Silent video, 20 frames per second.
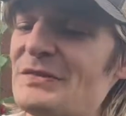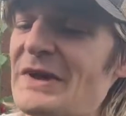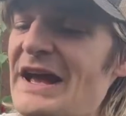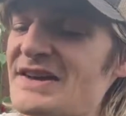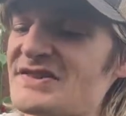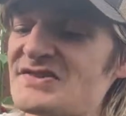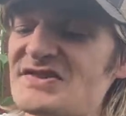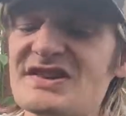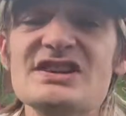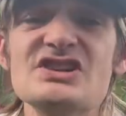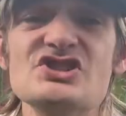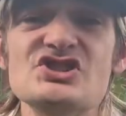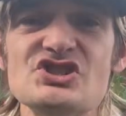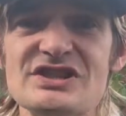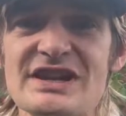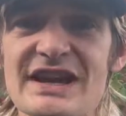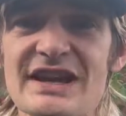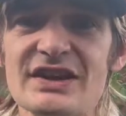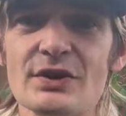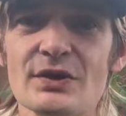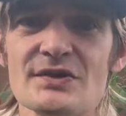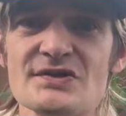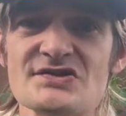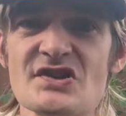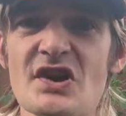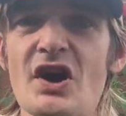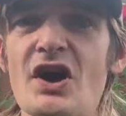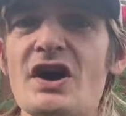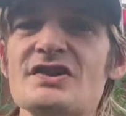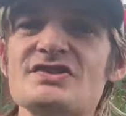as each day goes
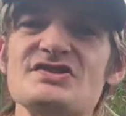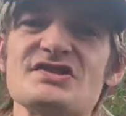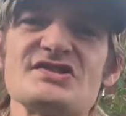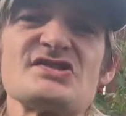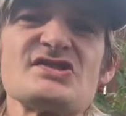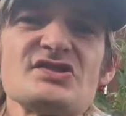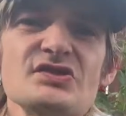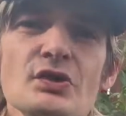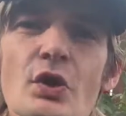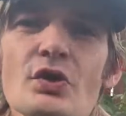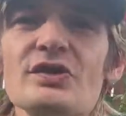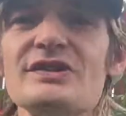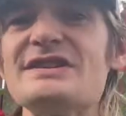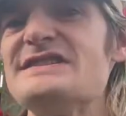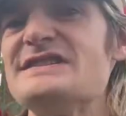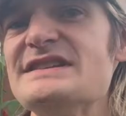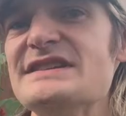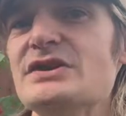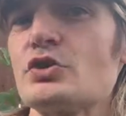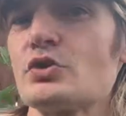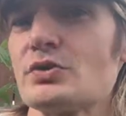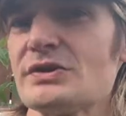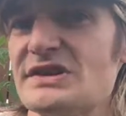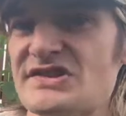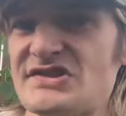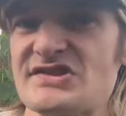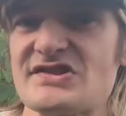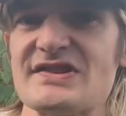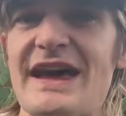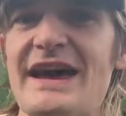on to slowly
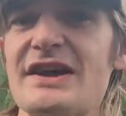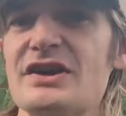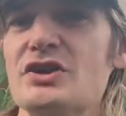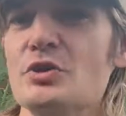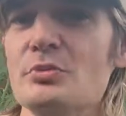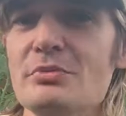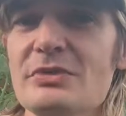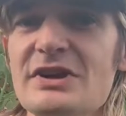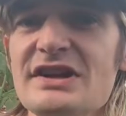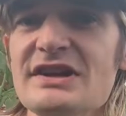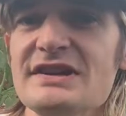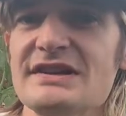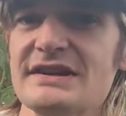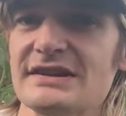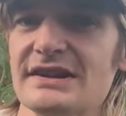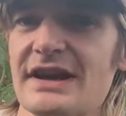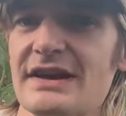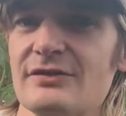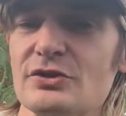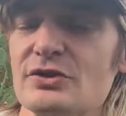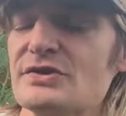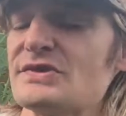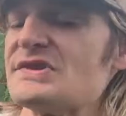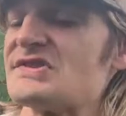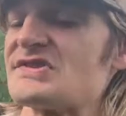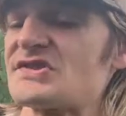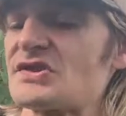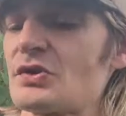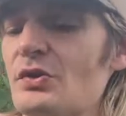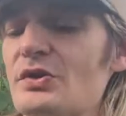decrease that humidity level
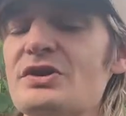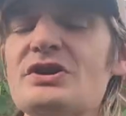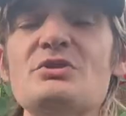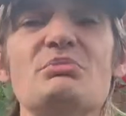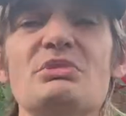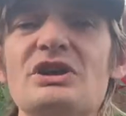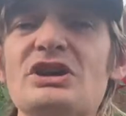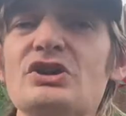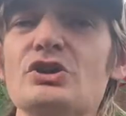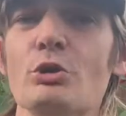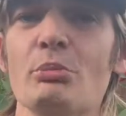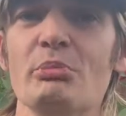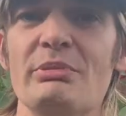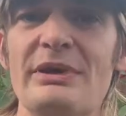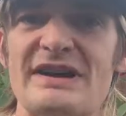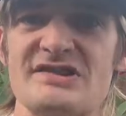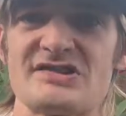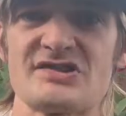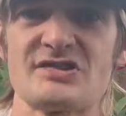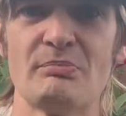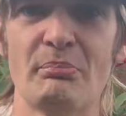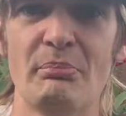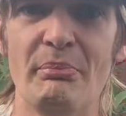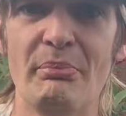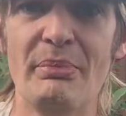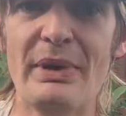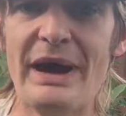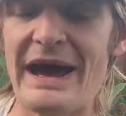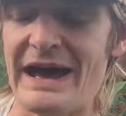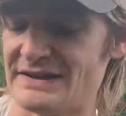is going to be your best
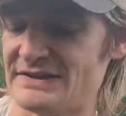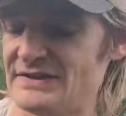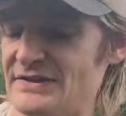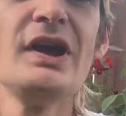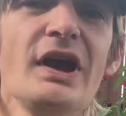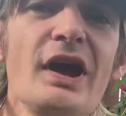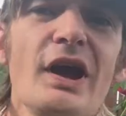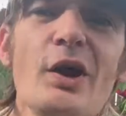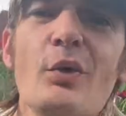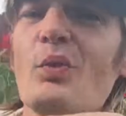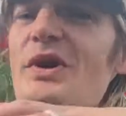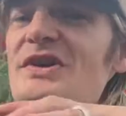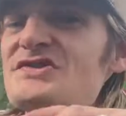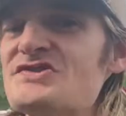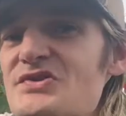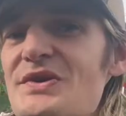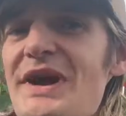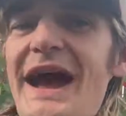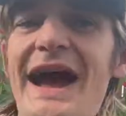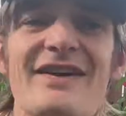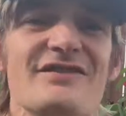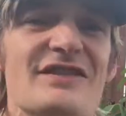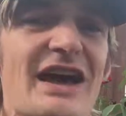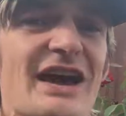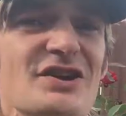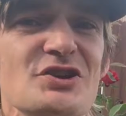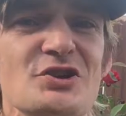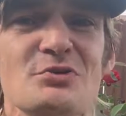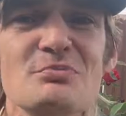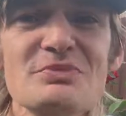bet. And once you have that
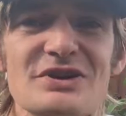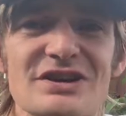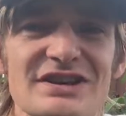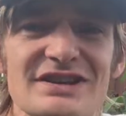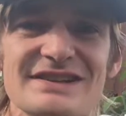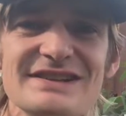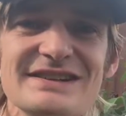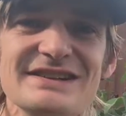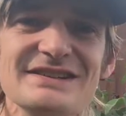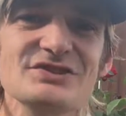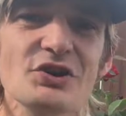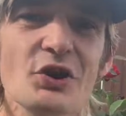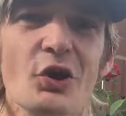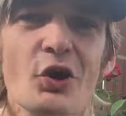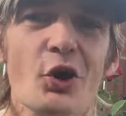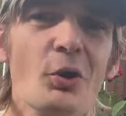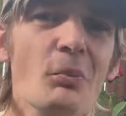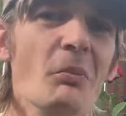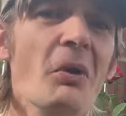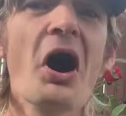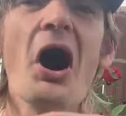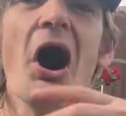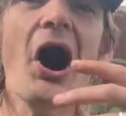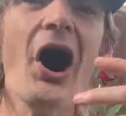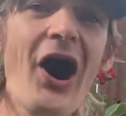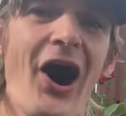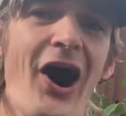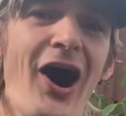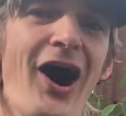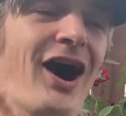humidity dome
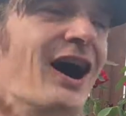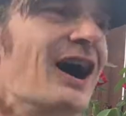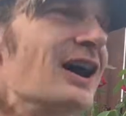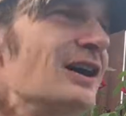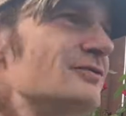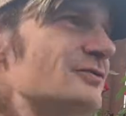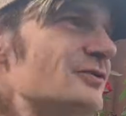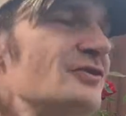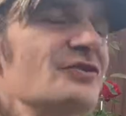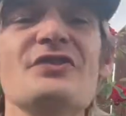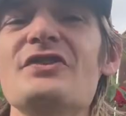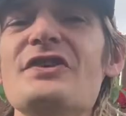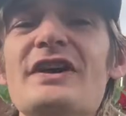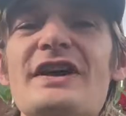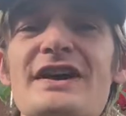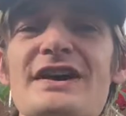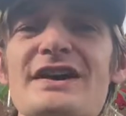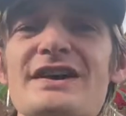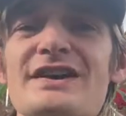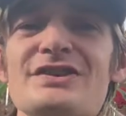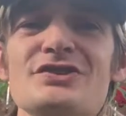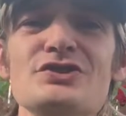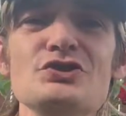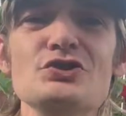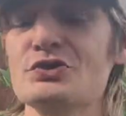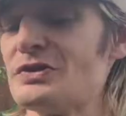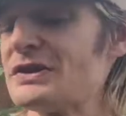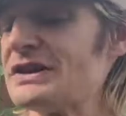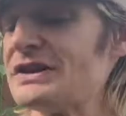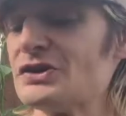off, then
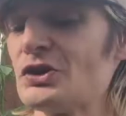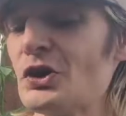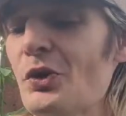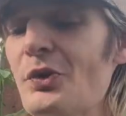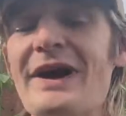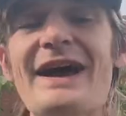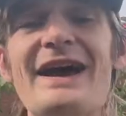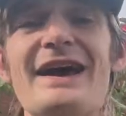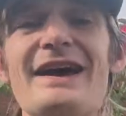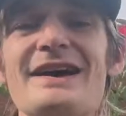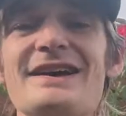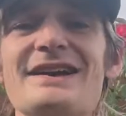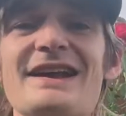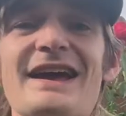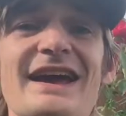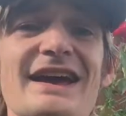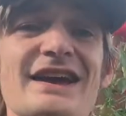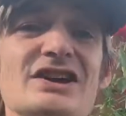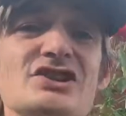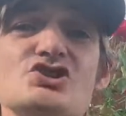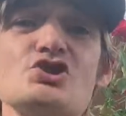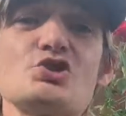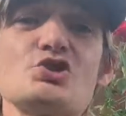you can go ahead and